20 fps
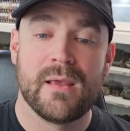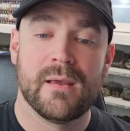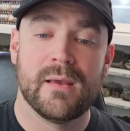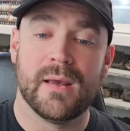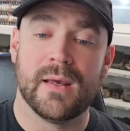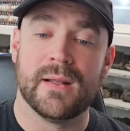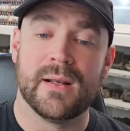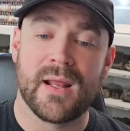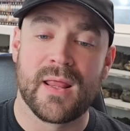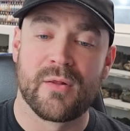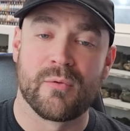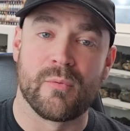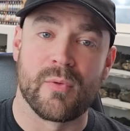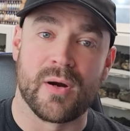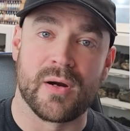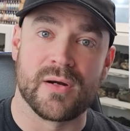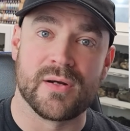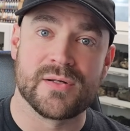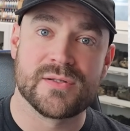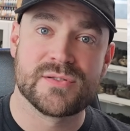In other
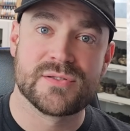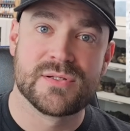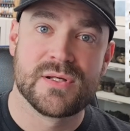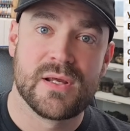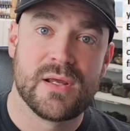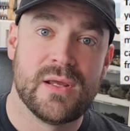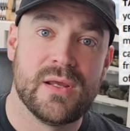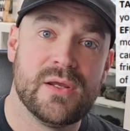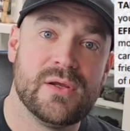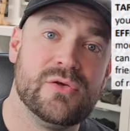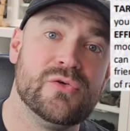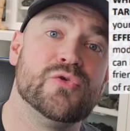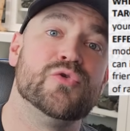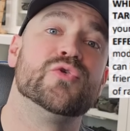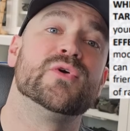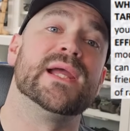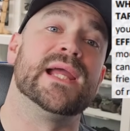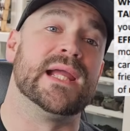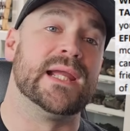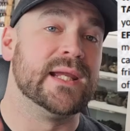words, you
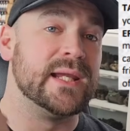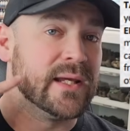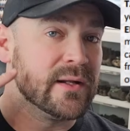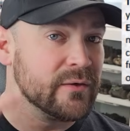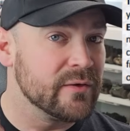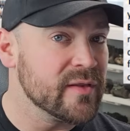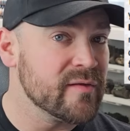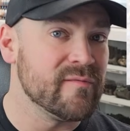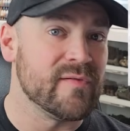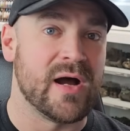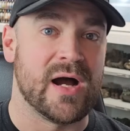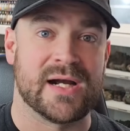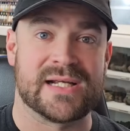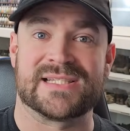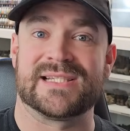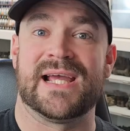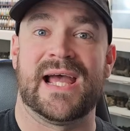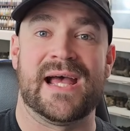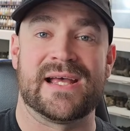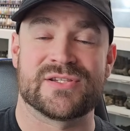can get on the
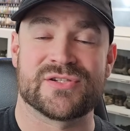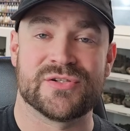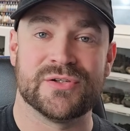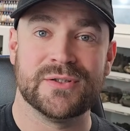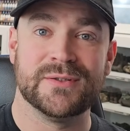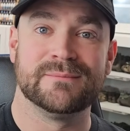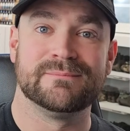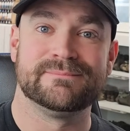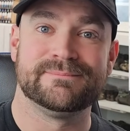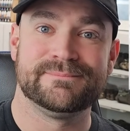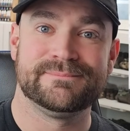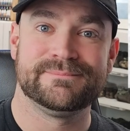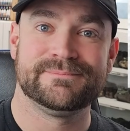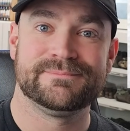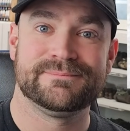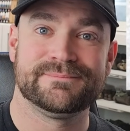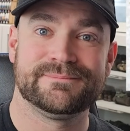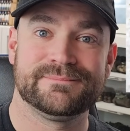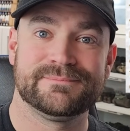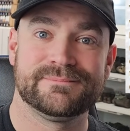Voxcaster
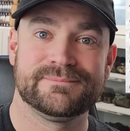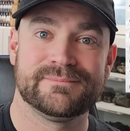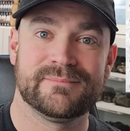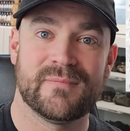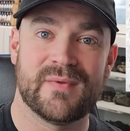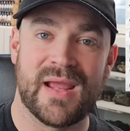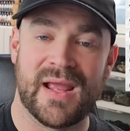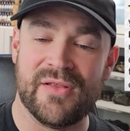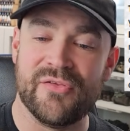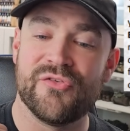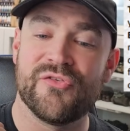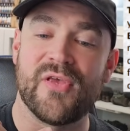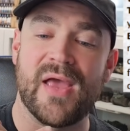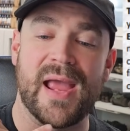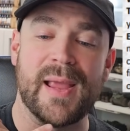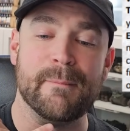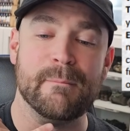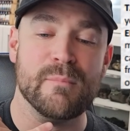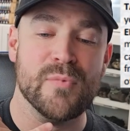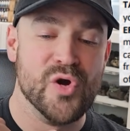and
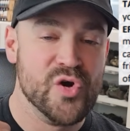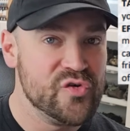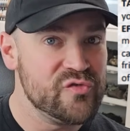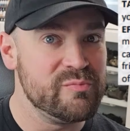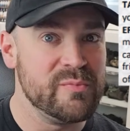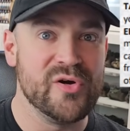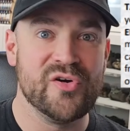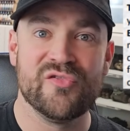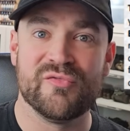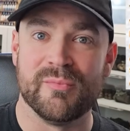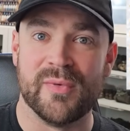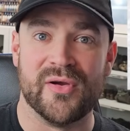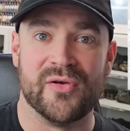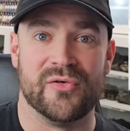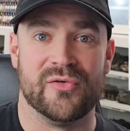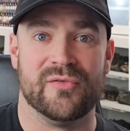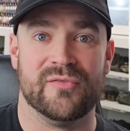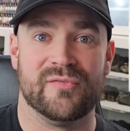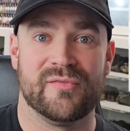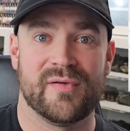say, move, move, move,
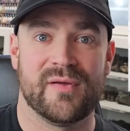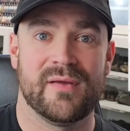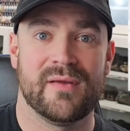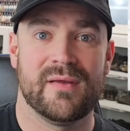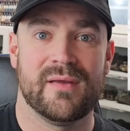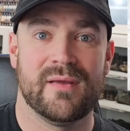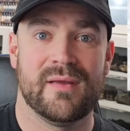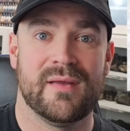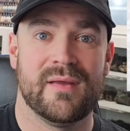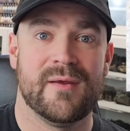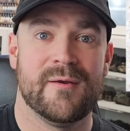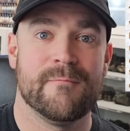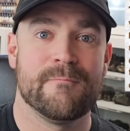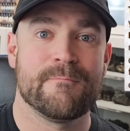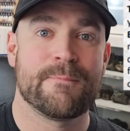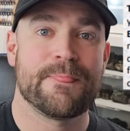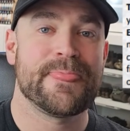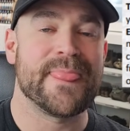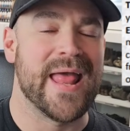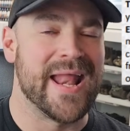
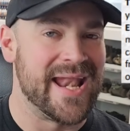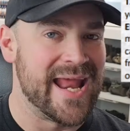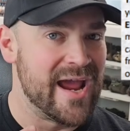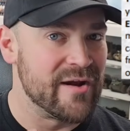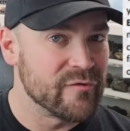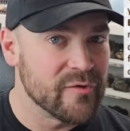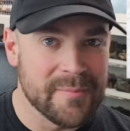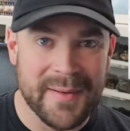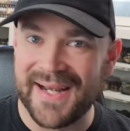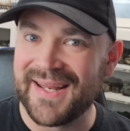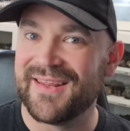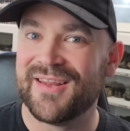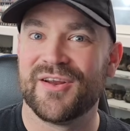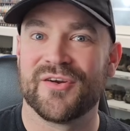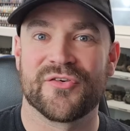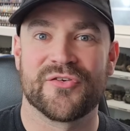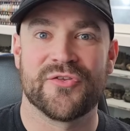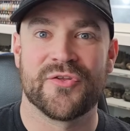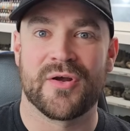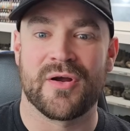and everybody
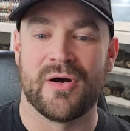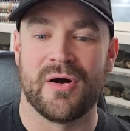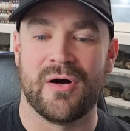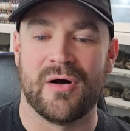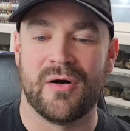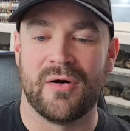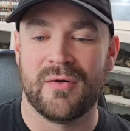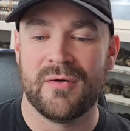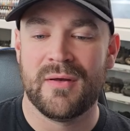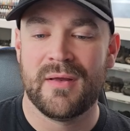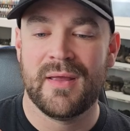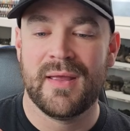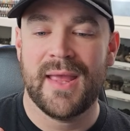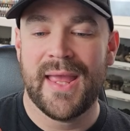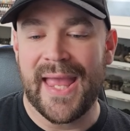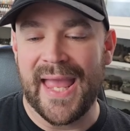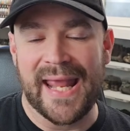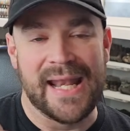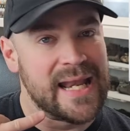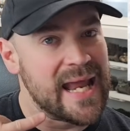hears the call,
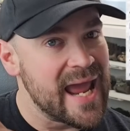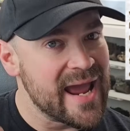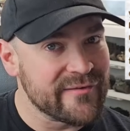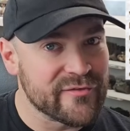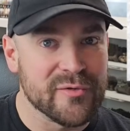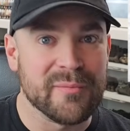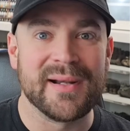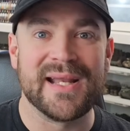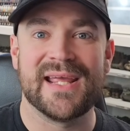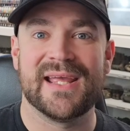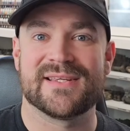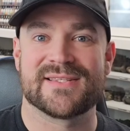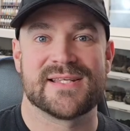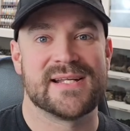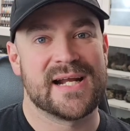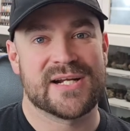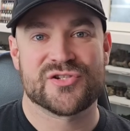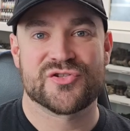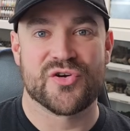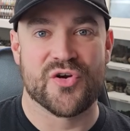and everybody gets an
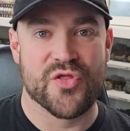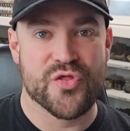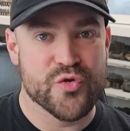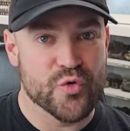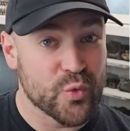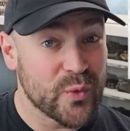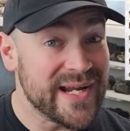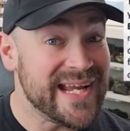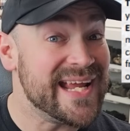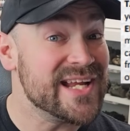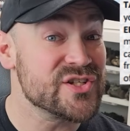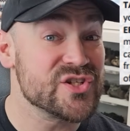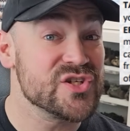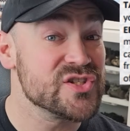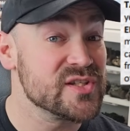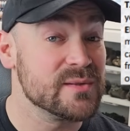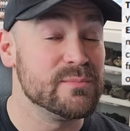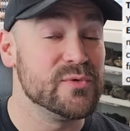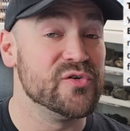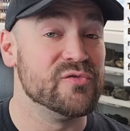extra 3
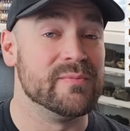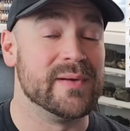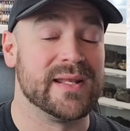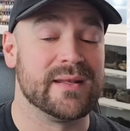inches of movement.